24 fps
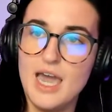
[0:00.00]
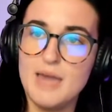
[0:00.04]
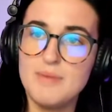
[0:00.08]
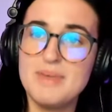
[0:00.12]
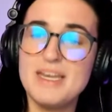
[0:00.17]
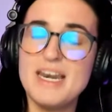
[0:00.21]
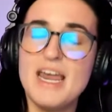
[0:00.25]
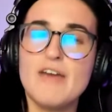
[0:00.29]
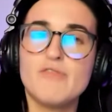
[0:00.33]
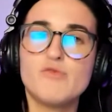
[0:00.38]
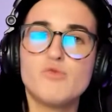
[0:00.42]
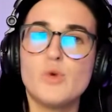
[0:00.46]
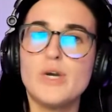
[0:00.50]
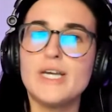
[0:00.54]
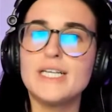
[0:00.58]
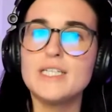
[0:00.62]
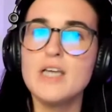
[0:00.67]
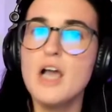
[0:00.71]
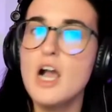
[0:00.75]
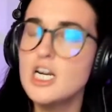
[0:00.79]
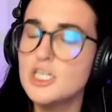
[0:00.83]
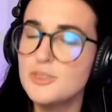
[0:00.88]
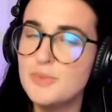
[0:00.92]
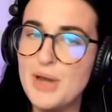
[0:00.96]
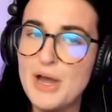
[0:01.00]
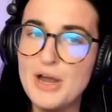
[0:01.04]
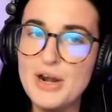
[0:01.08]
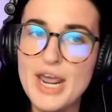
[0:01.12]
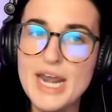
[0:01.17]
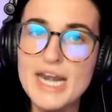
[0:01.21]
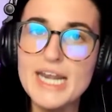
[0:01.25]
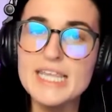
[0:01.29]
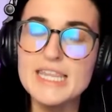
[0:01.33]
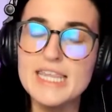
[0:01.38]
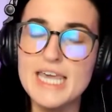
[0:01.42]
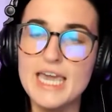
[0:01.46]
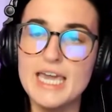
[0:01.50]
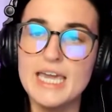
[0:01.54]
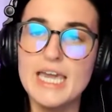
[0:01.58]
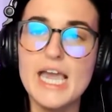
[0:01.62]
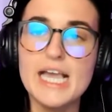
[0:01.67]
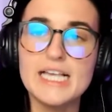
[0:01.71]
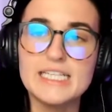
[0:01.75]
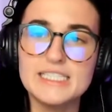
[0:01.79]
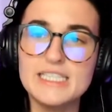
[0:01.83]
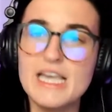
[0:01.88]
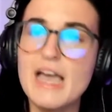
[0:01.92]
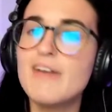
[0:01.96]
I mean, have we talked about anything
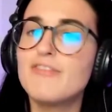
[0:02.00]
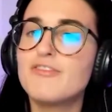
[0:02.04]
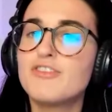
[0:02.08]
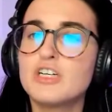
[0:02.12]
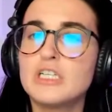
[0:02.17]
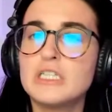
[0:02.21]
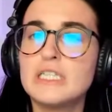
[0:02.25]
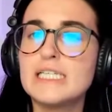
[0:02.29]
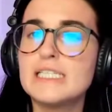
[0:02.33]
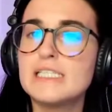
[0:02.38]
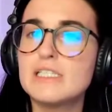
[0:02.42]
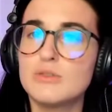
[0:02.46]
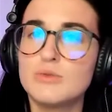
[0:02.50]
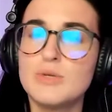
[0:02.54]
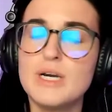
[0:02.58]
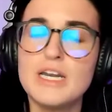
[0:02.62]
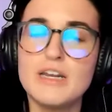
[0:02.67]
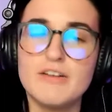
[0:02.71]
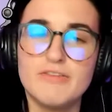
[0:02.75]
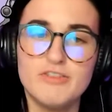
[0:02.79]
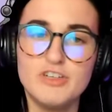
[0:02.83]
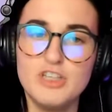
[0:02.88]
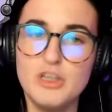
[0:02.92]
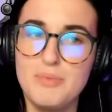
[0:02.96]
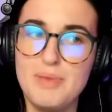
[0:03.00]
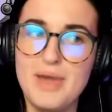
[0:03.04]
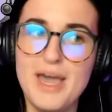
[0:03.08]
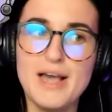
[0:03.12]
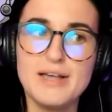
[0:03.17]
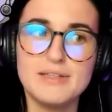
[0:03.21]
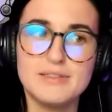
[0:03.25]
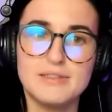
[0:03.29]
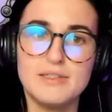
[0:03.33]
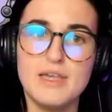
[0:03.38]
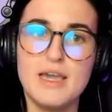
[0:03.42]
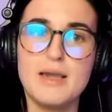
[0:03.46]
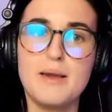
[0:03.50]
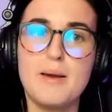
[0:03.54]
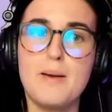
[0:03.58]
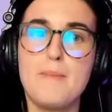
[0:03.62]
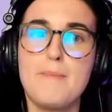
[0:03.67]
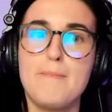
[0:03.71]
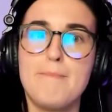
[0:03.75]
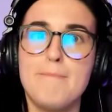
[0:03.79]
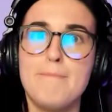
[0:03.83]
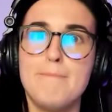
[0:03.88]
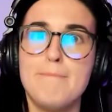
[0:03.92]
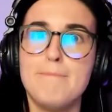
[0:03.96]
except for Lisa Rinna for the past like
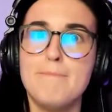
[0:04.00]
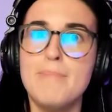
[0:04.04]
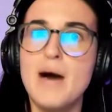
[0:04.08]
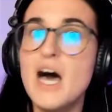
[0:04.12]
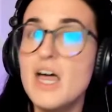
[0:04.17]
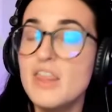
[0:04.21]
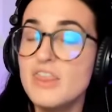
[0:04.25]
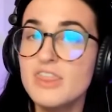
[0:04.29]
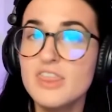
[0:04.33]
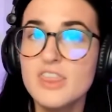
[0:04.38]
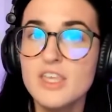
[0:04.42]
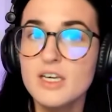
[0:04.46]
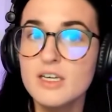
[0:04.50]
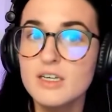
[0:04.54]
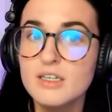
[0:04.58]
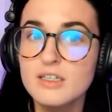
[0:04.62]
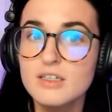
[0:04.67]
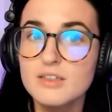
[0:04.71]
month?